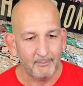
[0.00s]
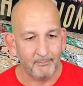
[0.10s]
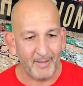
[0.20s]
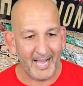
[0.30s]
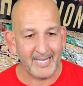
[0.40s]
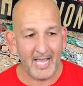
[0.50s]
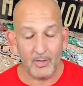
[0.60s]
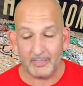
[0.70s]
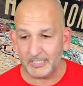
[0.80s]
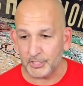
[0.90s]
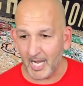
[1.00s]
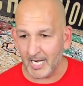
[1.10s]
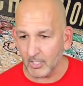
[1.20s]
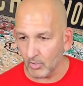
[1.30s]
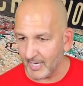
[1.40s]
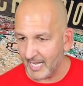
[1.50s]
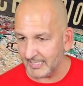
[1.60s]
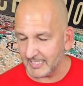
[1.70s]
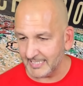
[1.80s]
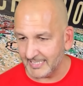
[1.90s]
Buy it now at
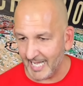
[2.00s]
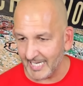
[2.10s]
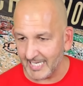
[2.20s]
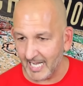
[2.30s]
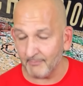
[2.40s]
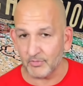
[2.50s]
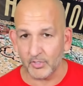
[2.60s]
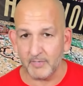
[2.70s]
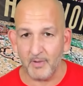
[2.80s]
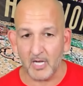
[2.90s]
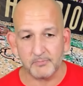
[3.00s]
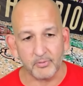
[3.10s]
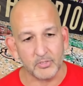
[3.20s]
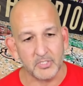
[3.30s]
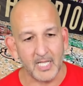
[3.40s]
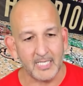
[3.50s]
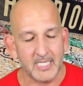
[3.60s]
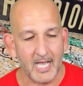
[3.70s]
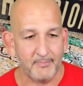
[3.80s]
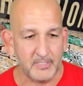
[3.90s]
johnkaralis.com. 30 bucks personalized
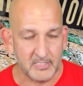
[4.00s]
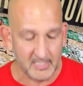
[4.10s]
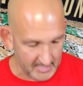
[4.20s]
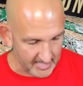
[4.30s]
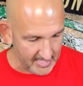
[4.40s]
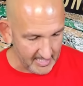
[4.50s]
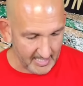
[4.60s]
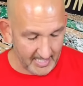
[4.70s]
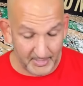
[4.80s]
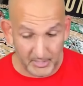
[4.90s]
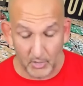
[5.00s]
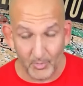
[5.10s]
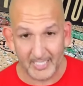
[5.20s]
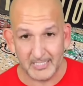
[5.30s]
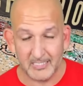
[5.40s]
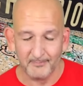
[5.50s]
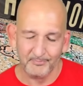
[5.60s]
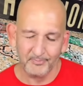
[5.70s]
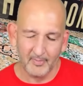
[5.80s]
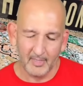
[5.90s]
copies uh, in the U.S.
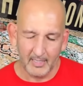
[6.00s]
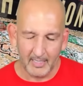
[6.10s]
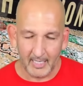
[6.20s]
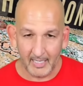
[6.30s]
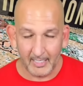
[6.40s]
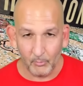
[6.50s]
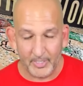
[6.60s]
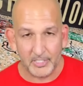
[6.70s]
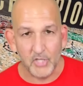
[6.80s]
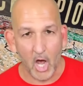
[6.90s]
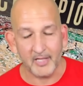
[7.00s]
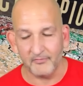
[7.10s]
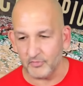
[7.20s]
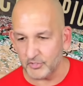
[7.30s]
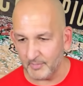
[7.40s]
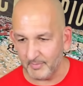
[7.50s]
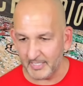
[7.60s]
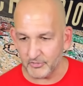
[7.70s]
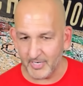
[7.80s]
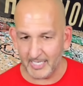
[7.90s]
Uh, we can talk if you're shipping
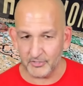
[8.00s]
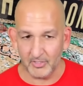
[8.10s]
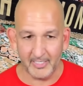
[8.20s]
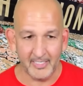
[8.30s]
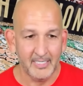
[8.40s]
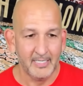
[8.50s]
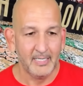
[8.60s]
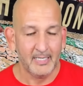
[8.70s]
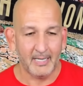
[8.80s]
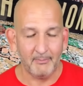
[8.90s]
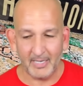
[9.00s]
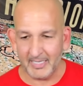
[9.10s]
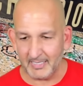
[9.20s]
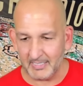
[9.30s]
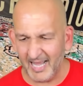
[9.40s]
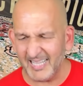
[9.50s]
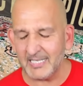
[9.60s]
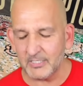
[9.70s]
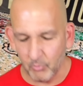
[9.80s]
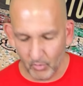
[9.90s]
internationally. Uh, but I'll get I'll get
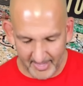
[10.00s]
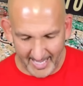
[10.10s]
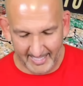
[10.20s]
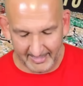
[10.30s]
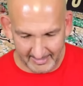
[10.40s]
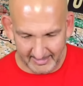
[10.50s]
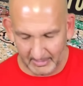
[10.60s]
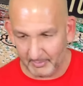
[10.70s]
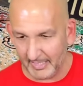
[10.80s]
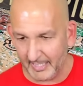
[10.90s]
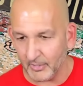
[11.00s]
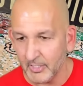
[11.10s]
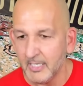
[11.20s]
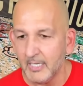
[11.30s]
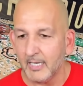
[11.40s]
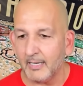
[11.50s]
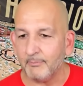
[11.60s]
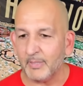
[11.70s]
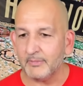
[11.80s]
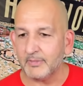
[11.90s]
into more of that uh, a little bit later. Uh,
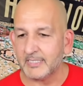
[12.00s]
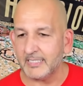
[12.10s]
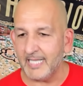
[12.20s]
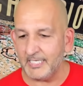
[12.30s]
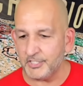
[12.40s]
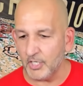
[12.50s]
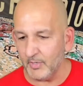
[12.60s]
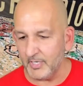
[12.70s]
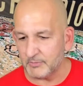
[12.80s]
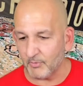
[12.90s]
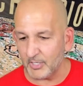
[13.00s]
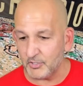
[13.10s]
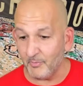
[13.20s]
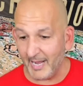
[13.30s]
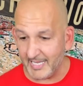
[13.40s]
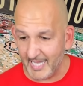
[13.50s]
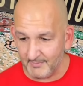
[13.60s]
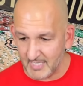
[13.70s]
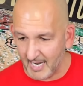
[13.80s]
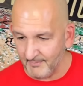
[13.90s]
but today's show is brought to you by
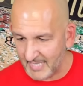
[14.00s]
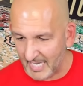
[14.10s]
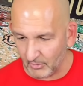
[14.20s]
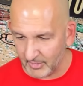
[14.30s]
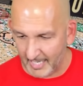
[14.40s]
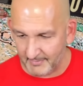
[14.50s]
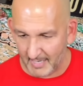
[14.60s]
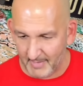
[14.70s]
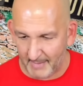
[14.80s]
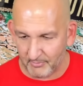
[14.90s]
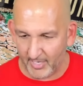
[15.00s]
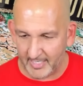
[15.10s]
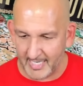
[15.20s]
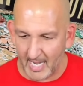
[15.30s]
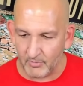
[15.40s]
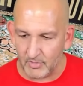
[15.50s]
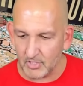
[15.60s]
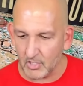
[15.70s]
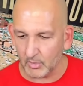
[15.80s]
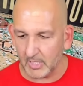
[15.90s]
Gametime. Download the Gametime app, create an account, use
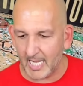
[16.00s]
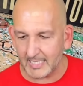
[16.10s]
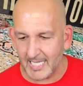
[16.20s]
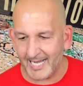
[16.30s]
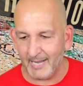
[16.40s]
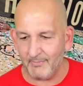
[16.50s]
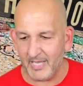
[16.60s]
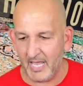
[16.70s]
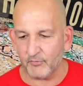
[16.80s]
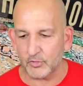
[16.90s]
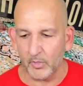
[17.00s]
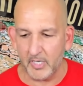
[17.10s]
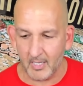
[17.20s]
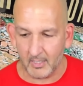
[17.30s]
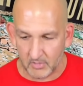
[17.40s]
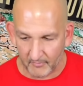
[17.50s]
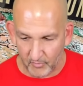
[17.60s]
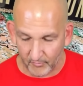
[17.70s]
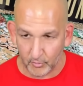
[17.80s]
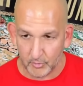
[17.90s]
the code Locked On NBA for twenty dollars off
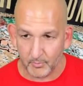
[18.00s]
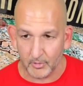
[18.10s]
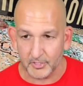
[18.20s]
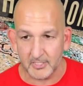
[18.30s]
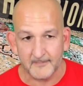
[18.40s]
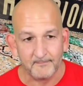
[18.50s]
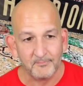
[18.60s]
your first purchase